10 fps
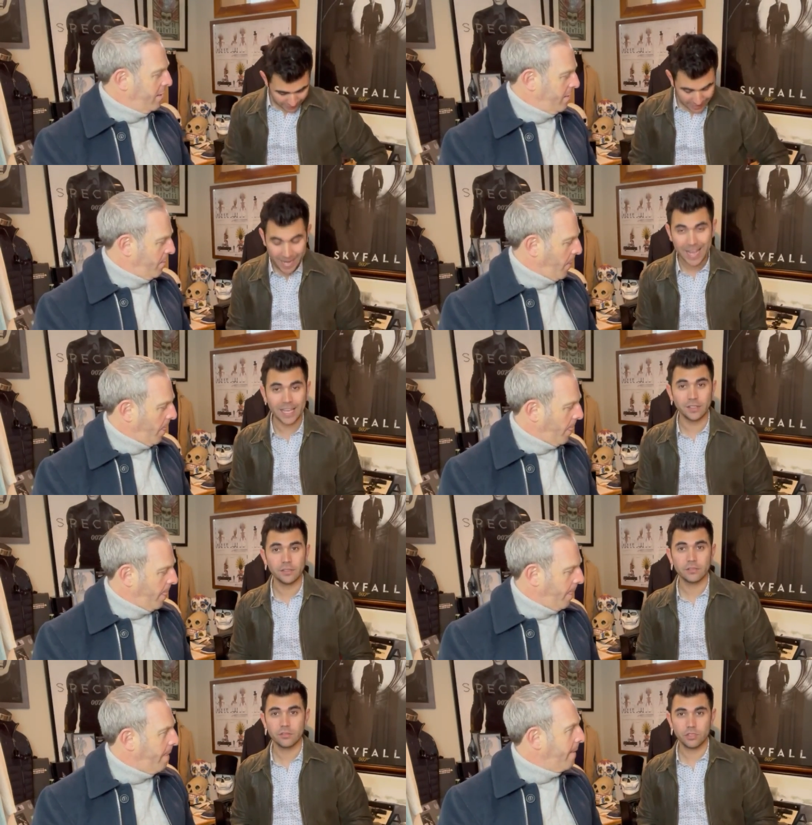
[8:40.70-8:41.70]
Speaker 1: a tan
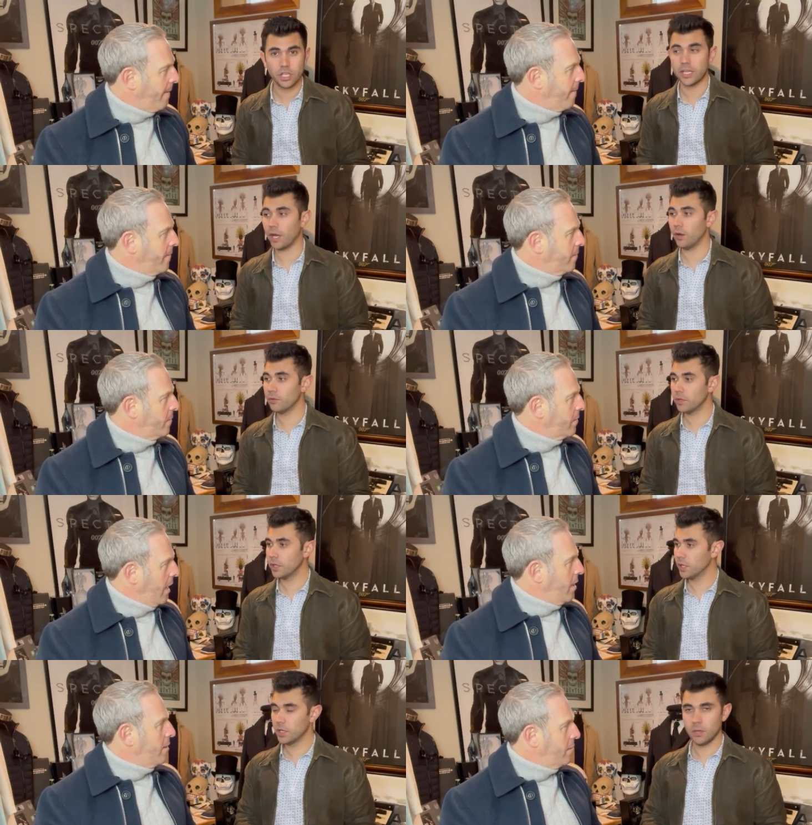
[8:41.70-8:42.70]
chino.
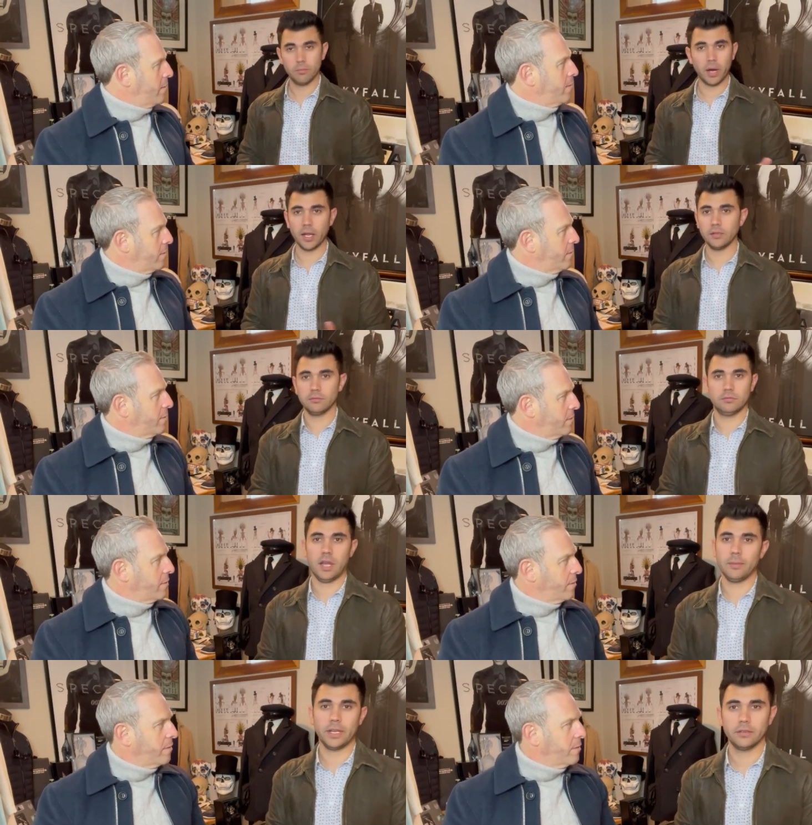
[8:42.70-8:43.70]
Yep. But I
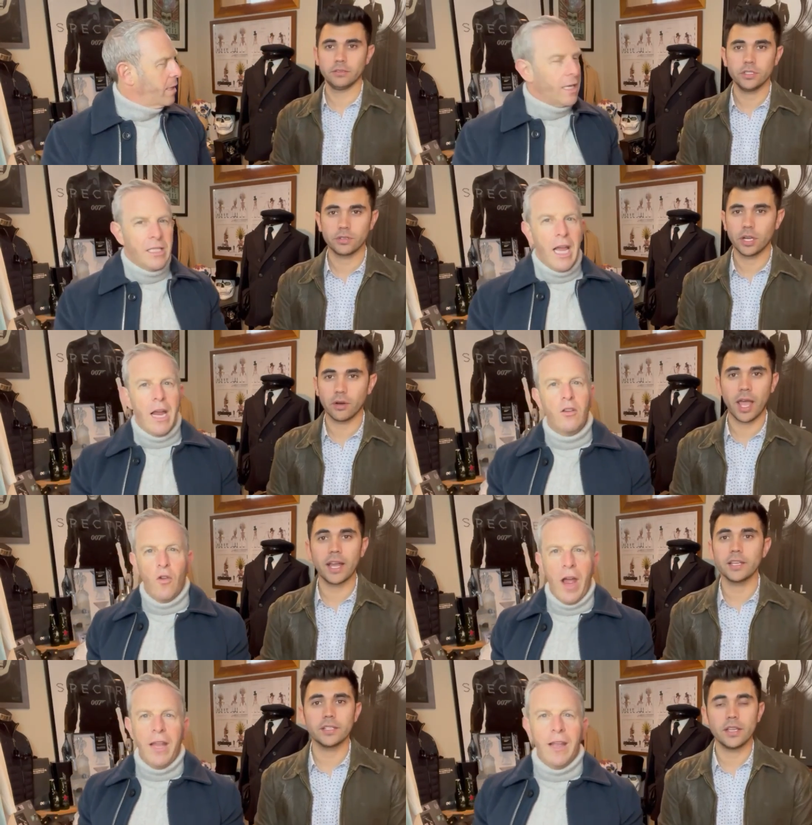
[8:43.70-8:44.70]
mean, like a tan
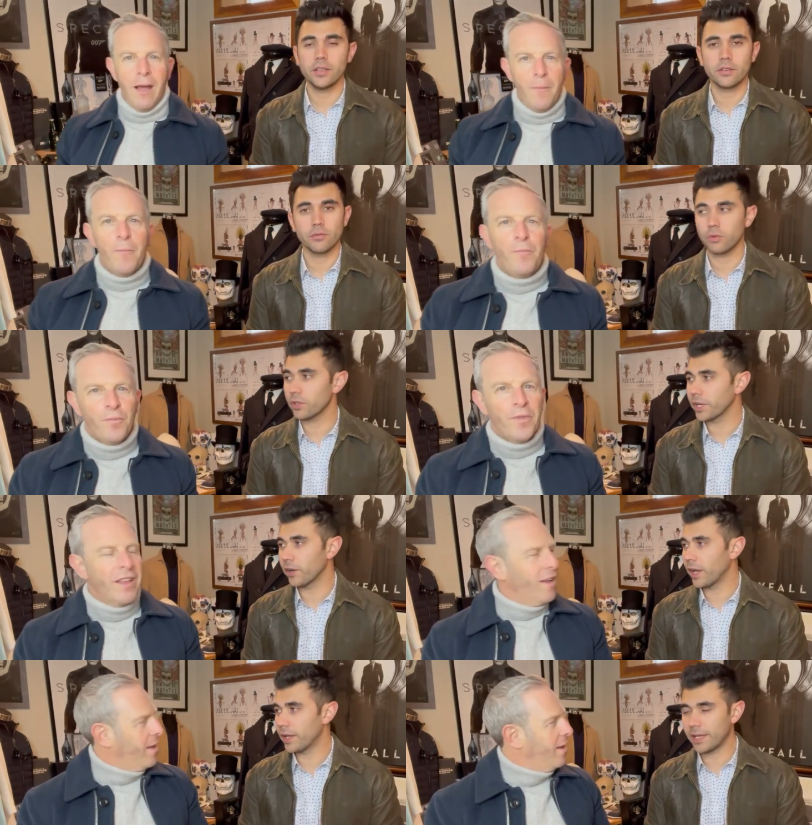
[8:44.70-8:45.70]
gray. Any, yeah. You can really go to
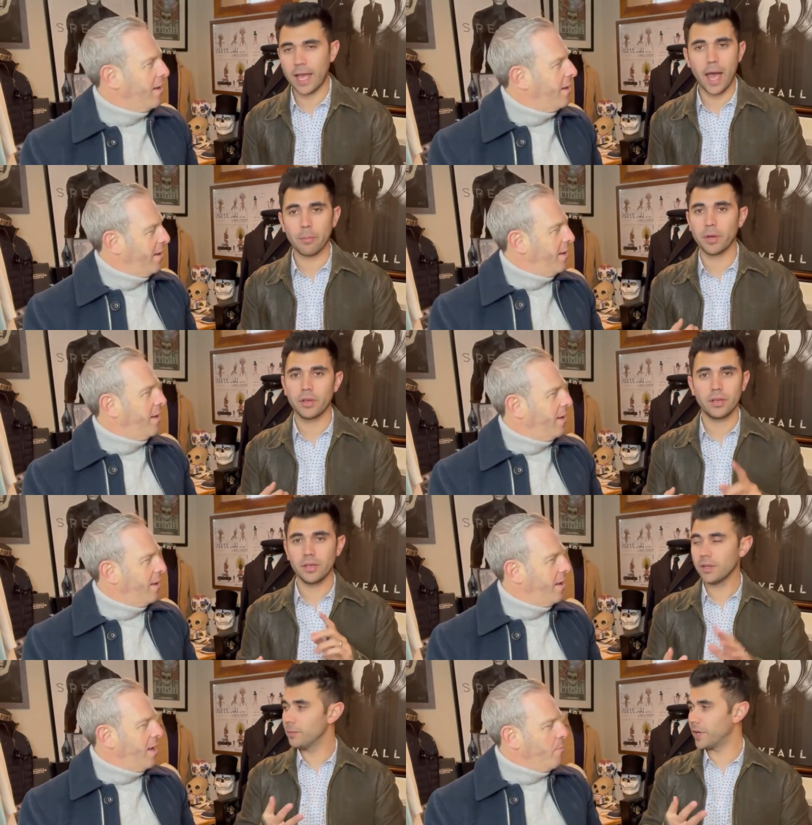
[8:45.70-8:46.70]
any Gap.
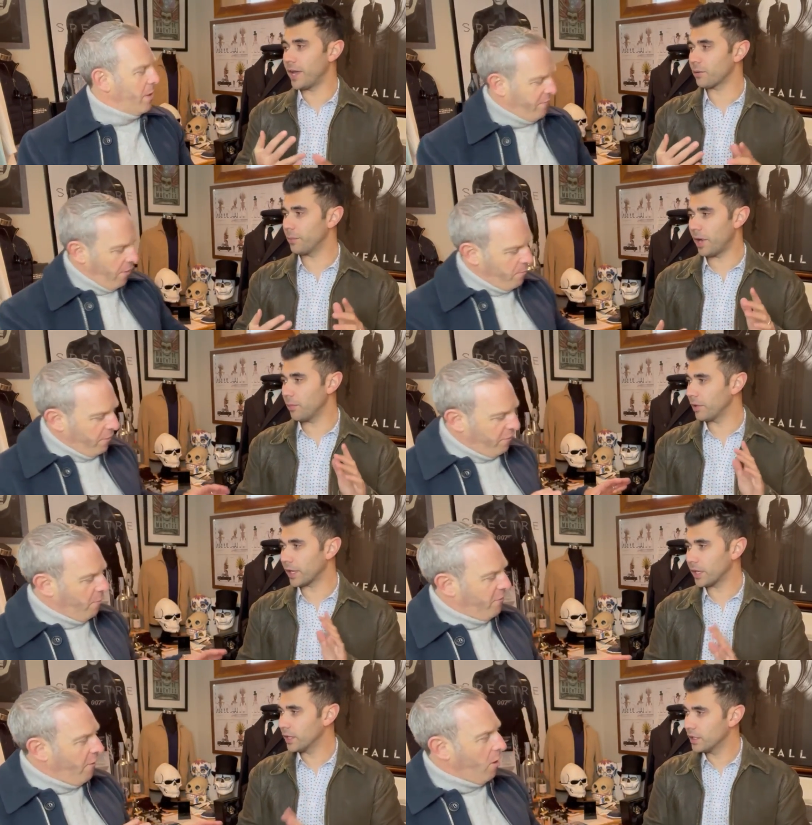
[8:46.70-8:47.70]
Speaker 2: but from, from
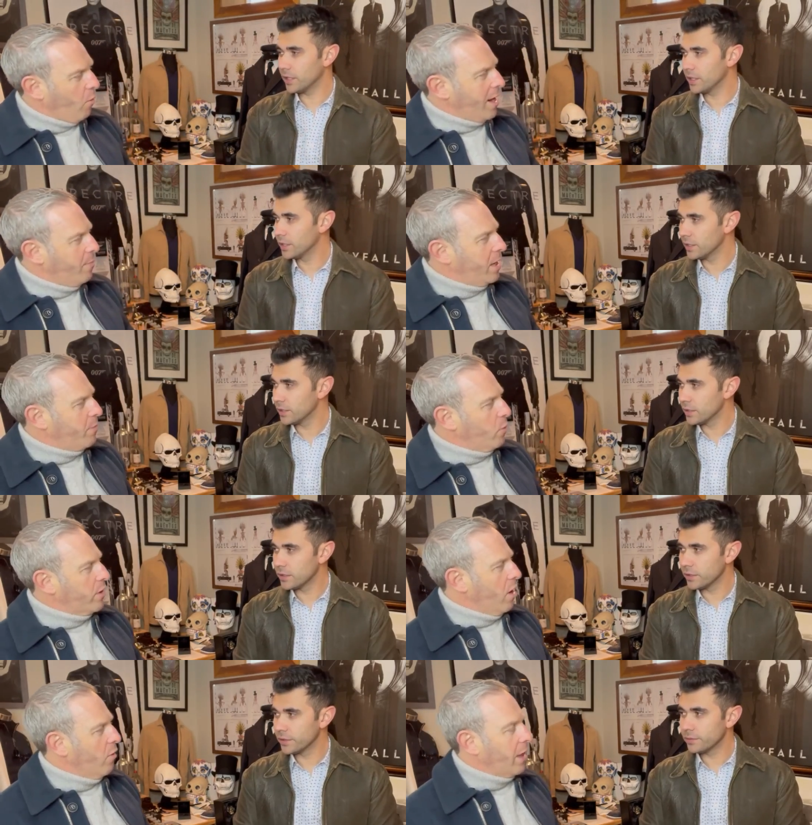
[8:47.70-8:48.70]
far away, people would
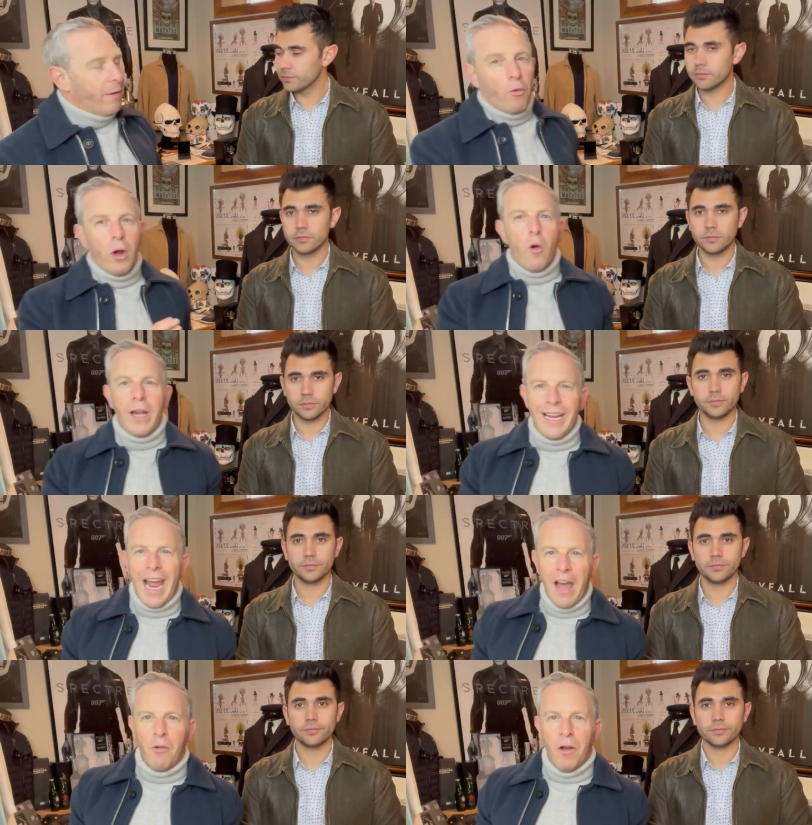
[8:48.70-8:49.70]
know, like, we're going to
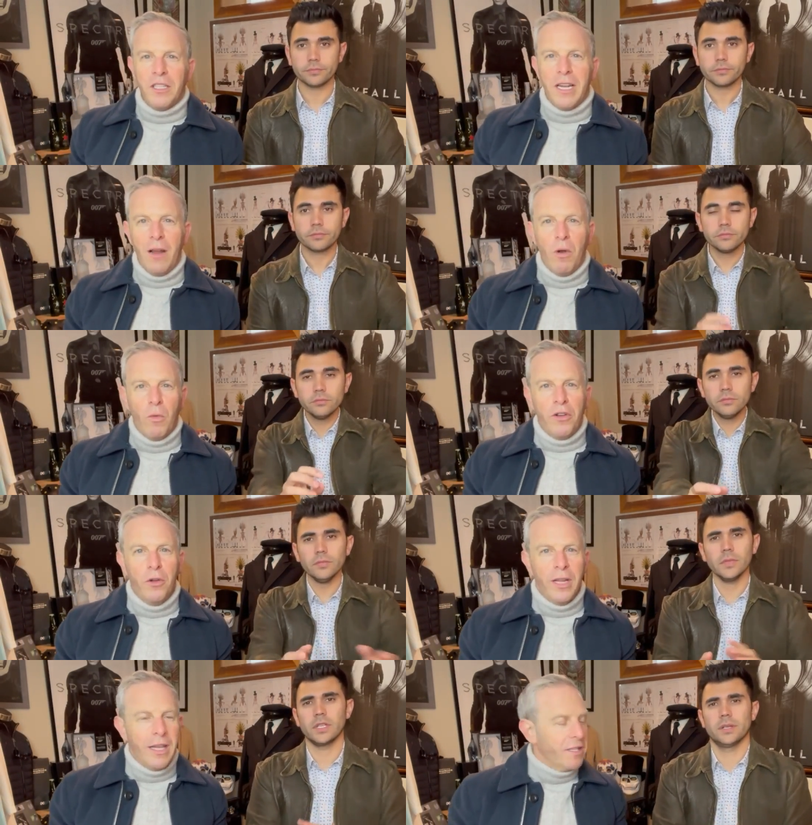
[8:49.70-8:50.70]
gather all tonight when we're
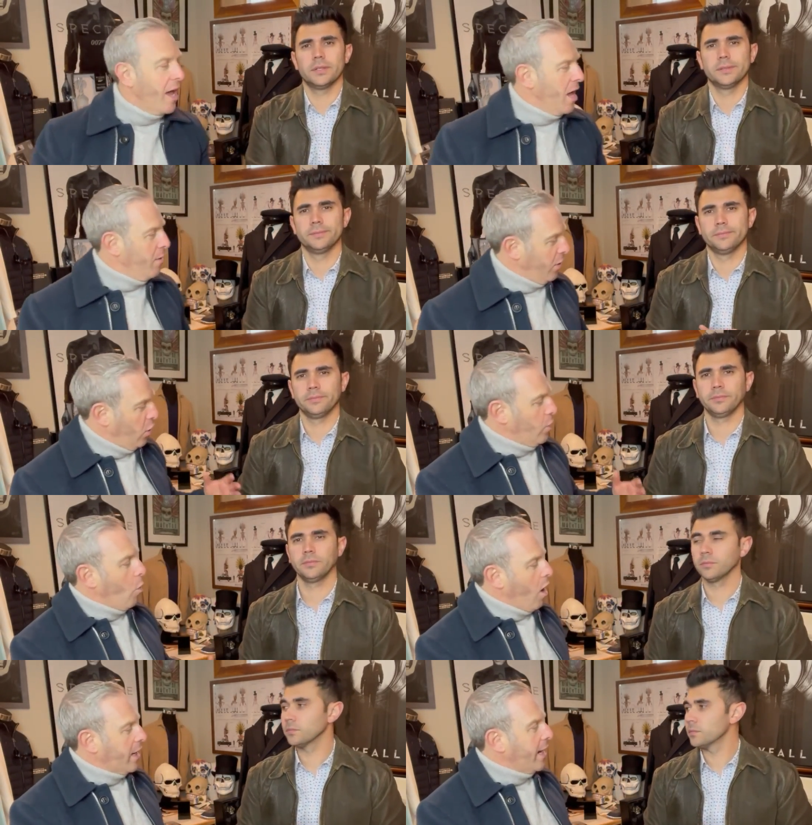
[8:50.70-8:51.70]
doing this. You would
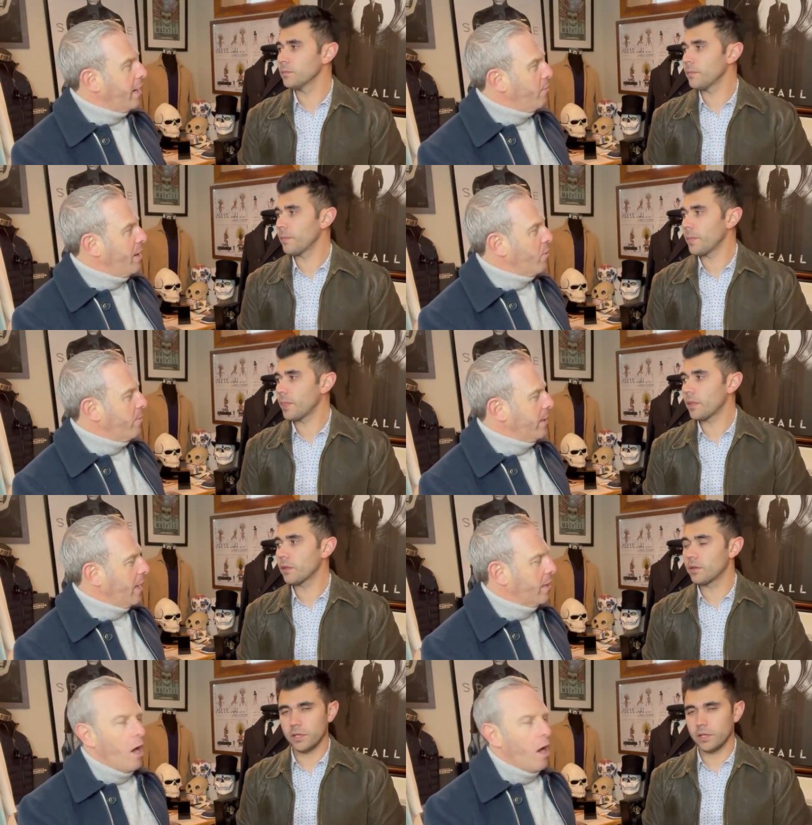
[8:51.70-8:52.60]
walk in and people would be like,